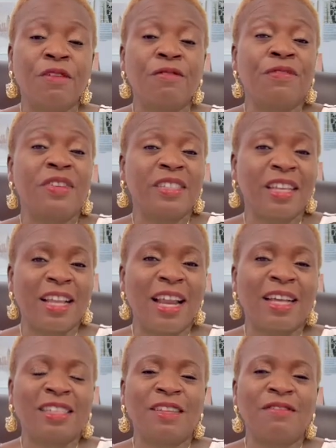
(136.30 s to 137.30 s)
Physical
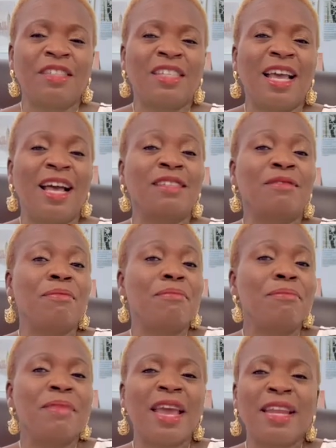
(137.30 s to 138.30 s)
activity has
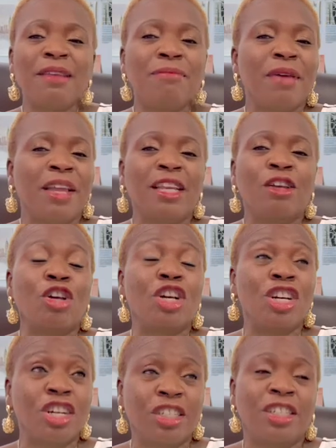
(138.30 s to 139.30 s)
many
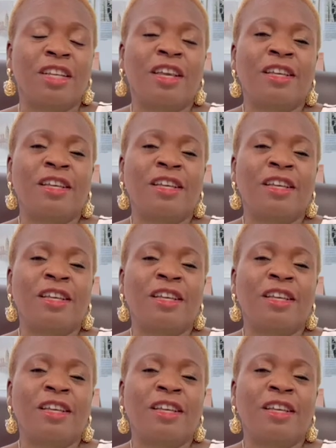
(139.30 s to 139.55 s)
good